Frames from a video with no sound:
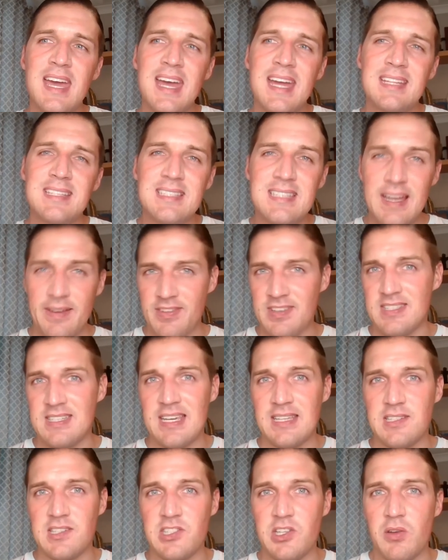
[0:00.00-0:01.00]
it's
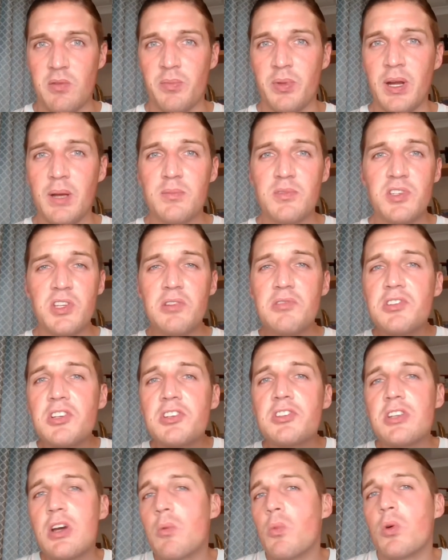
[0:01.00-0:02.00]
devastated you and perhaps you
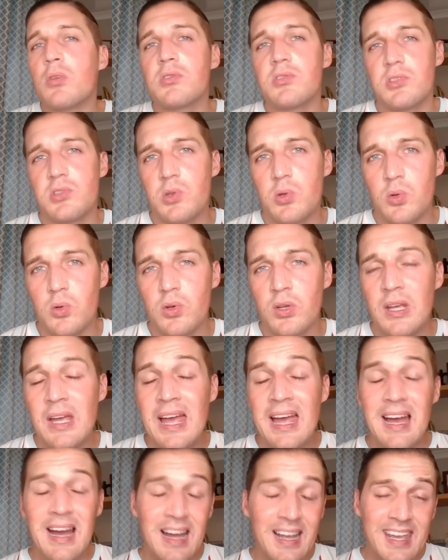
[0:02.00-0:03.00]
just don't want to talk.
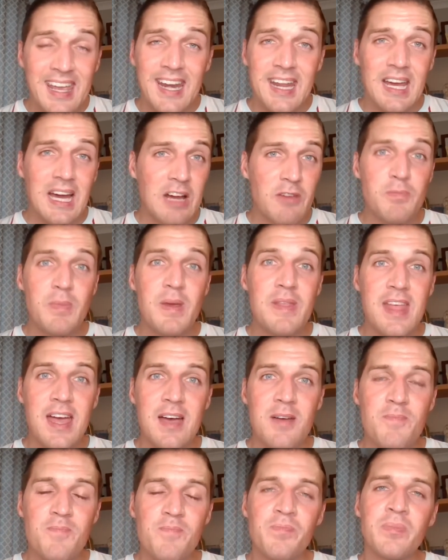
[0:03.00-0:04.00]
I get it, I've been
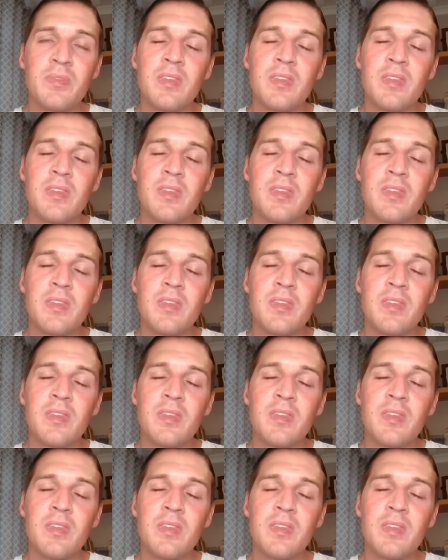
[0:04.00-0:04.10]
there.